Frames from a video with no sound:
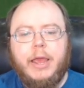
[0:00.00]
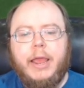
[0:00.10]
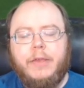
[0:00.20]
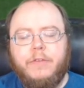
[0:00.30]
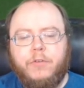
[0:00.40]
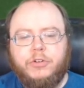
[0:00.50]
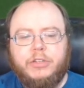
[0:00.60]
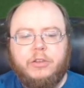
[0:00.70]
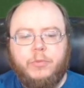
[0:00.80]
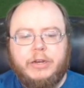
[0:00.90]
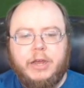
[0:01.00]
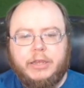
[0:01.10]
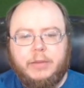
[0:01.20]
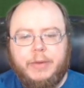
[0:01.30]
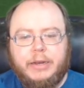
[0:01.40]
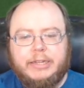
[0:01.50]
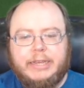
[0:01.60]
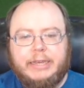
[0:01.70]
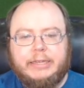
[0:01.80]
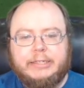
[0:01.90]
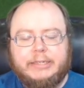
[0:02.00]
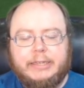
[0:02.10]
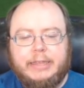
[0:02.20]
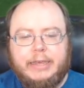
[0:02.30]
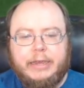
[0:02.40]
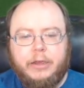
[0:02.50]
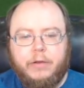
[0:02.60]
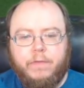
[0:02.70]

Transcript: And the first thing that we document is the